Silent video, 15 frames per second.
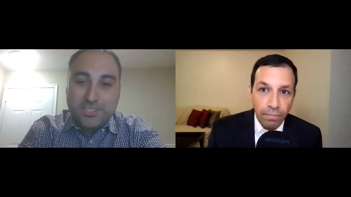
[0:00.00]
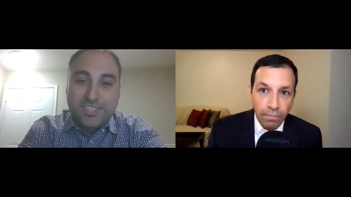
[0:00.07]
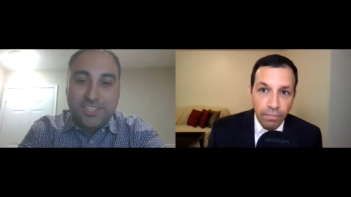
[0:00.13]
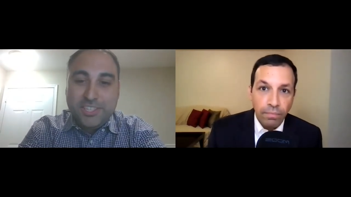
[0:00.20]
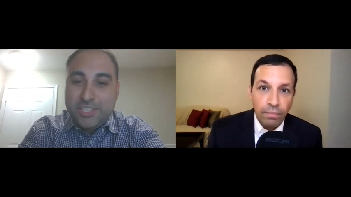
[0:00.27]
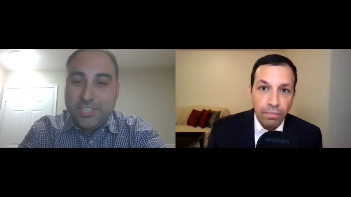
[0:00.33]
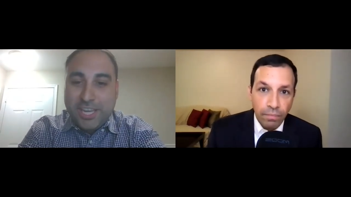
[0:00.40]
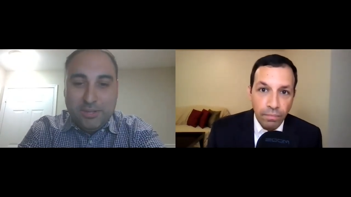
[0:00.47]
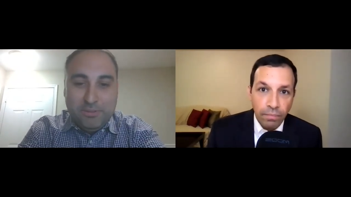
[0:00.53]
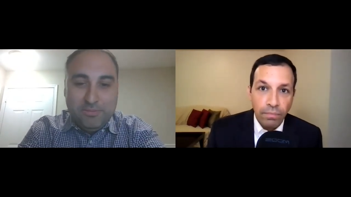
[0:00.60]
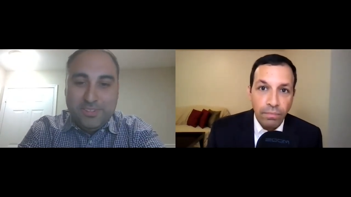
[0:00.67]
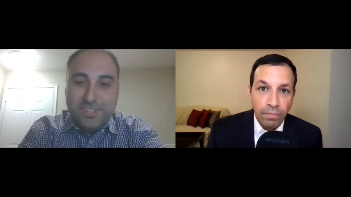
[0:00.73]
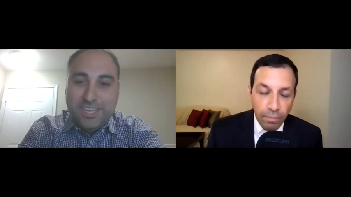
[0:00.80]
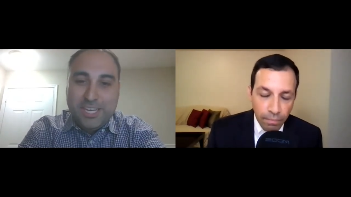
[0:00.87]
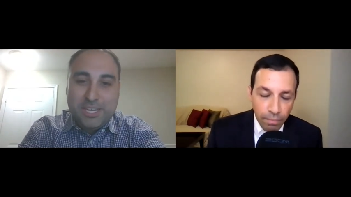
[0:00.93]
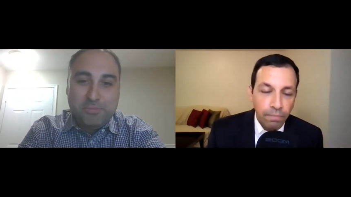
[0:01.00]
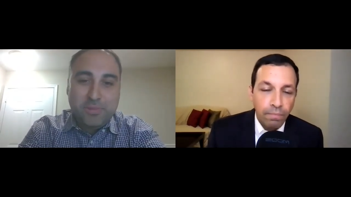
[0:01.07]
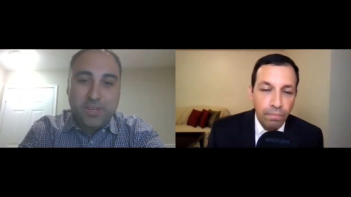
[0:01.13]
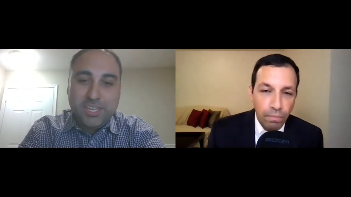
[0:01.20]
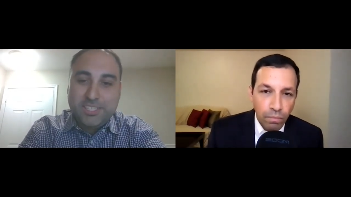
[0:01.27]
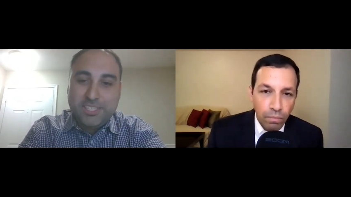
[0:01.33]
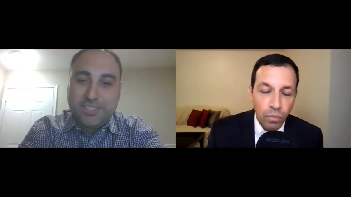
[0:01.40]
Speaker 1: it's cliched, uh,
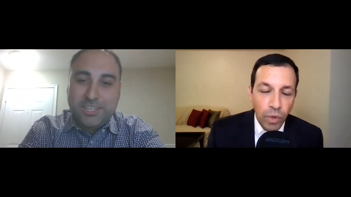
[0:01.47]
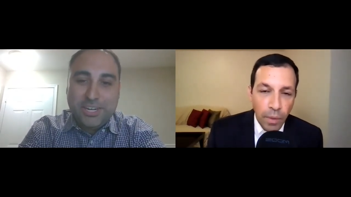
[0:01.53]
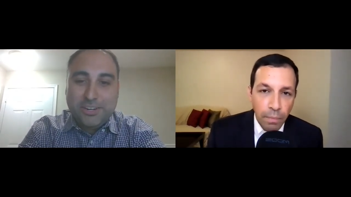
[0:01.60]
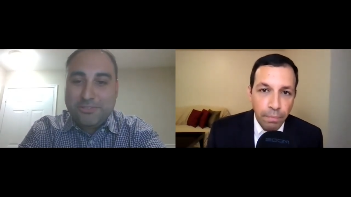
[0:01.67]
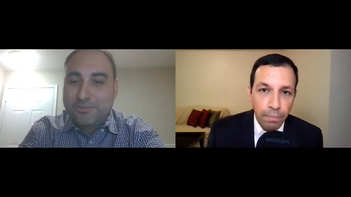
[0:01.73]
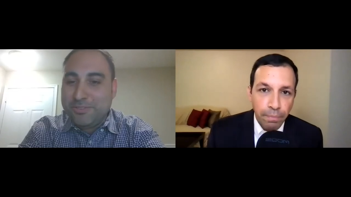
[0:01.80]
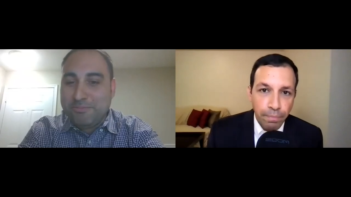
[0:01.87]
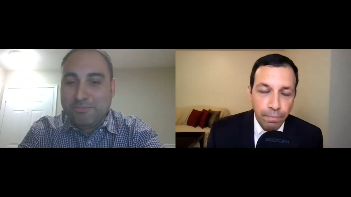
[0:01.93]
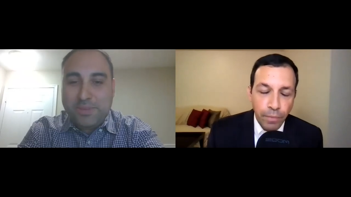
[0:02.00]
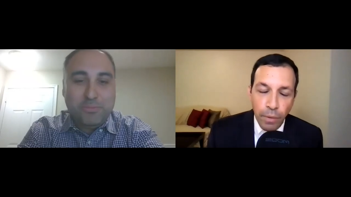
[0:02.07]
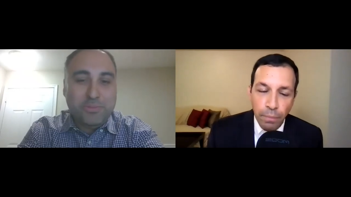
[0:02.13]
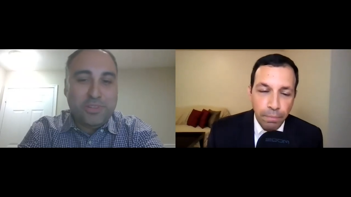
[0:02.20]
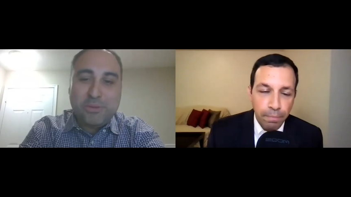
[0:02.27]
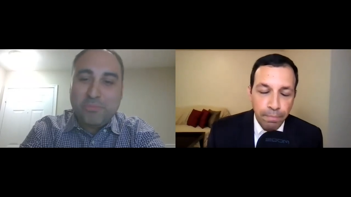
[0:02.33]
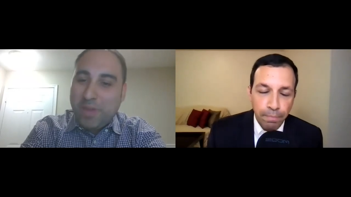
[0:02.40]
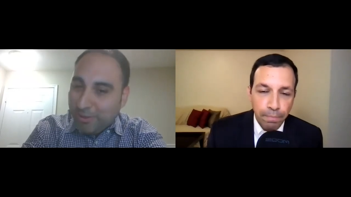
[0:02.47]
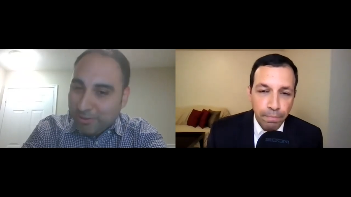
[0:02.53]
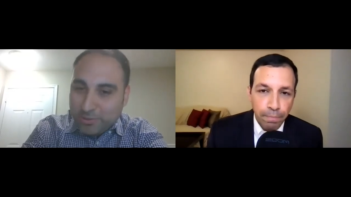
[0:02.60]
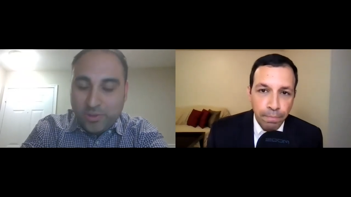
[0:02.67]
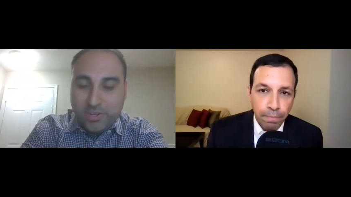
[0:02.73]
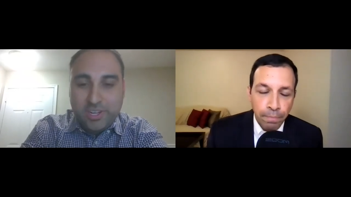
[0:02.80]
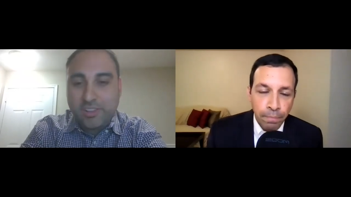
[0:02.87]
but you hear it from people like Michael
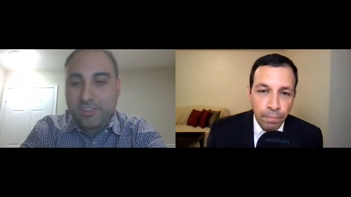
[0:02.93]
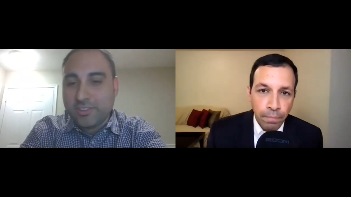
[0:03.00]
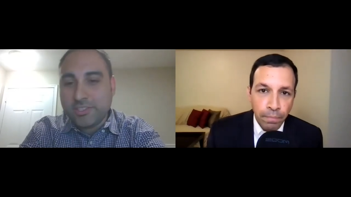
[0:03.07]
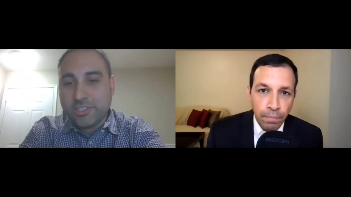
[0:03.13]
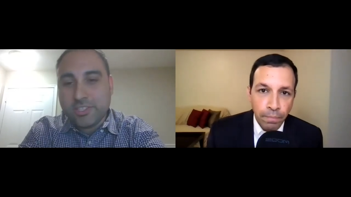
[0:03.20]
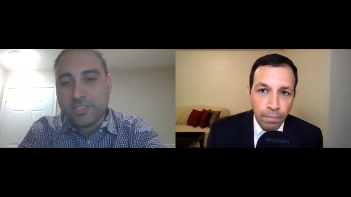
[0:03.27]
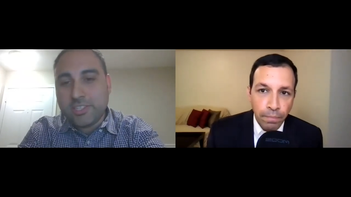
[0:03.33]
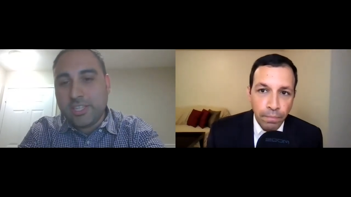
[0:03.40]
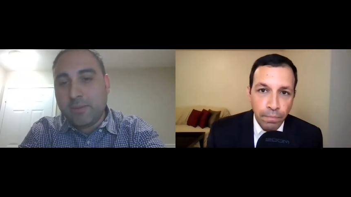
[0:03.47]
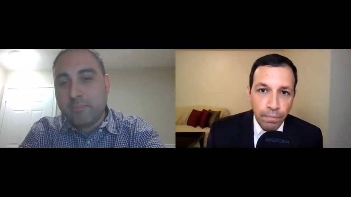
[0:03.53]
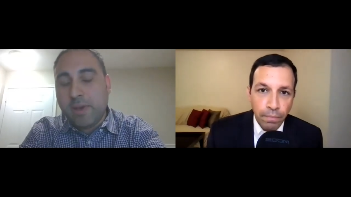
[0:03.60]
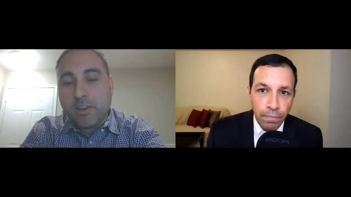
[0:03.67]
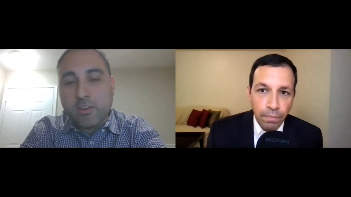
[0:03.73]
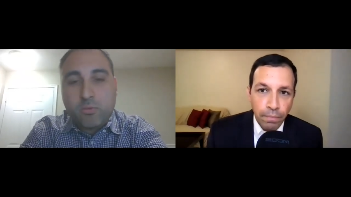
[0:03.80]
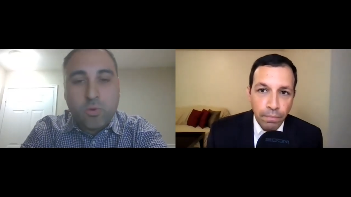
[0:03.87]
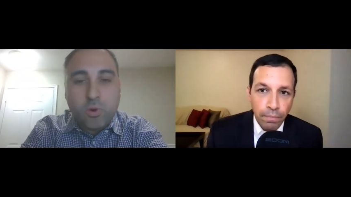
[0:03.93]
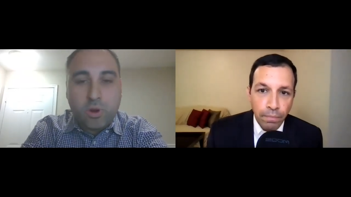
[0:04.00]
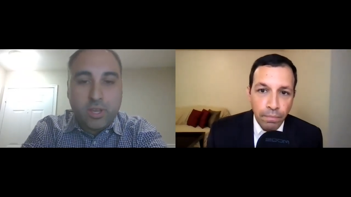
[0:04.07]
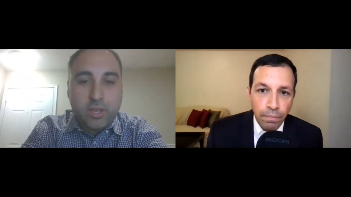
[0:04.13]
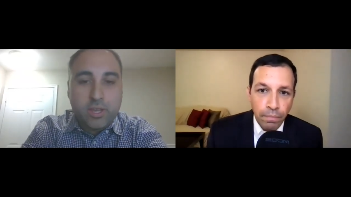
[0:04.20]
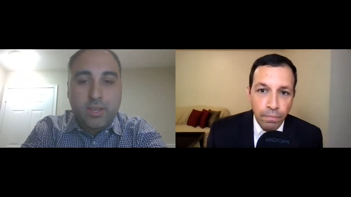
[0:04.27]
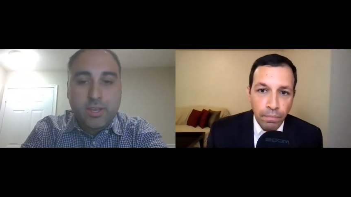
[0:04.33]
Jordan and others, just the amount of work
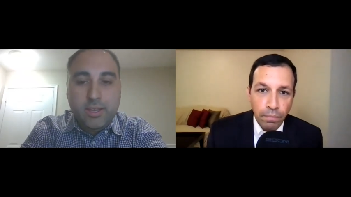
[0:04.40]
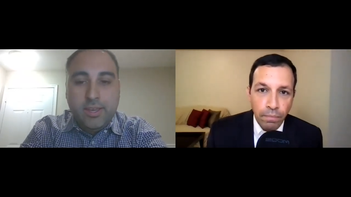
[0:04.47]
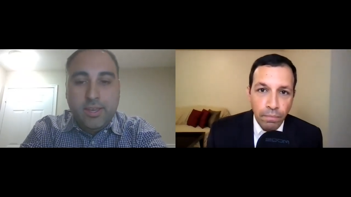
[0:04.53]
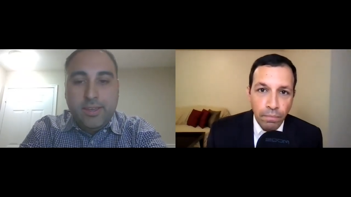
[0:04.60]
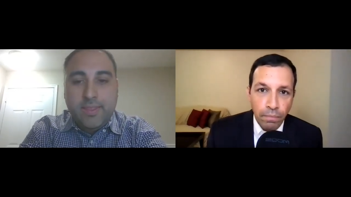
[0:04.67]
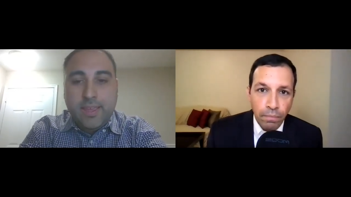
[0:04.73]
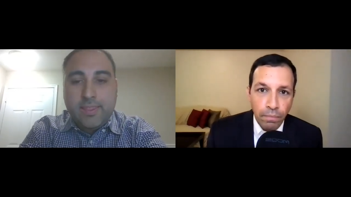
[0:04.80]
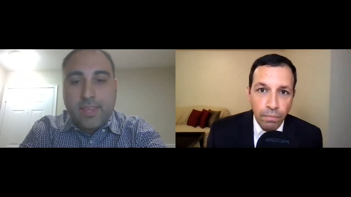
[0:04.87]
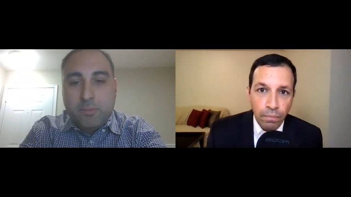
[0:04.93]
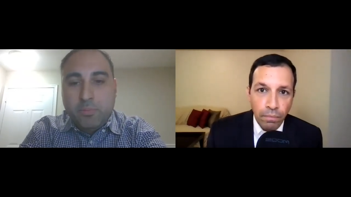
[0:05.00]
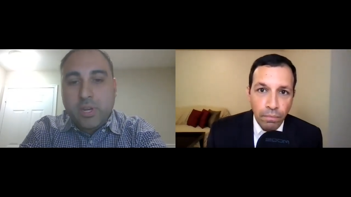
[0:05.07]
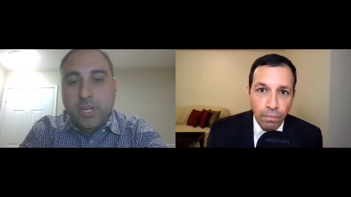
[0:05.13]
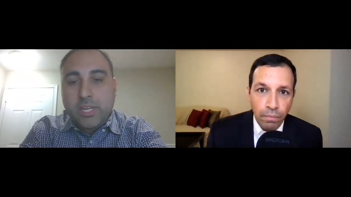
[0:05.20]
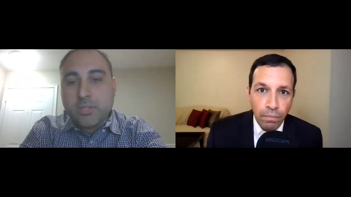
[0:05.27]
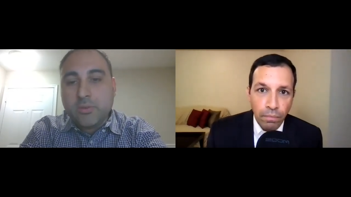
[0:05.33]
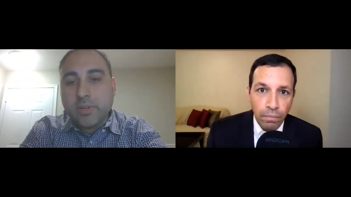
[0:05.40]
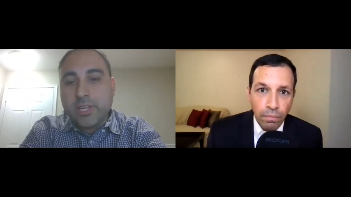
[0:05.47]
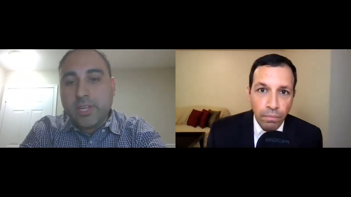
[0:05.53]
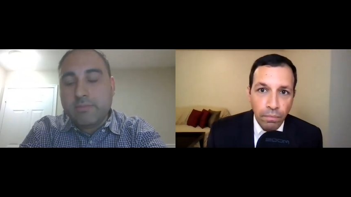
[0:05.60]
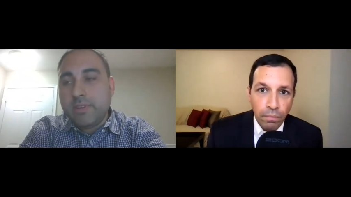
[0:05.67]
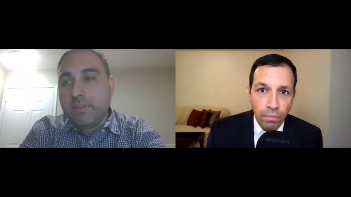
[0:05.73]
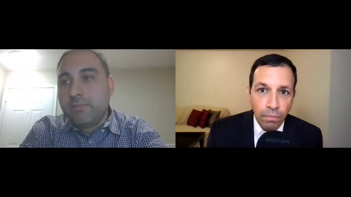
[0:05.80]
that they put into it.
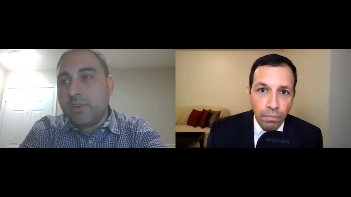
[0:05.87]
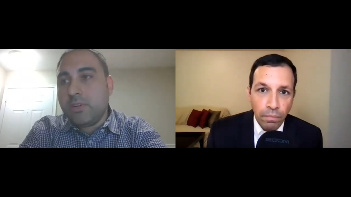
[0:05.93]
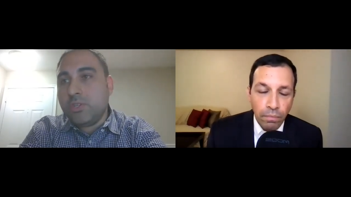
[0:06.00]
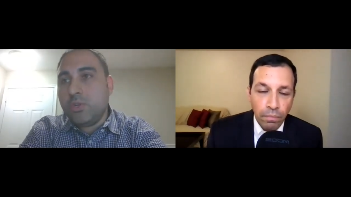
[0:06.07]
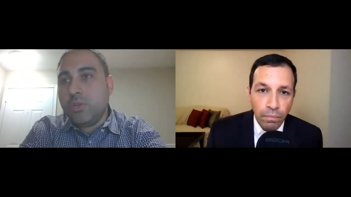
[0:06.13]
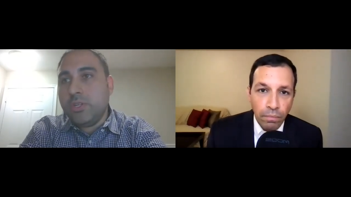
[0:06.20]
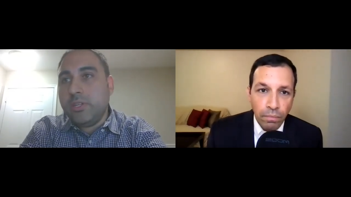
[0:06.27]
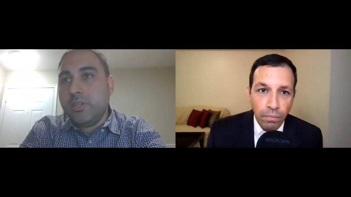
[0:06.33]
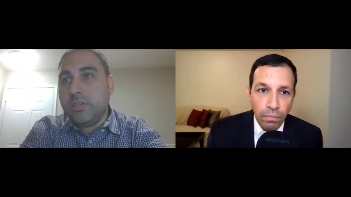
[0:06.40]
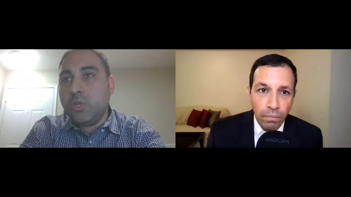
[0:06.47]
If, if you're truly,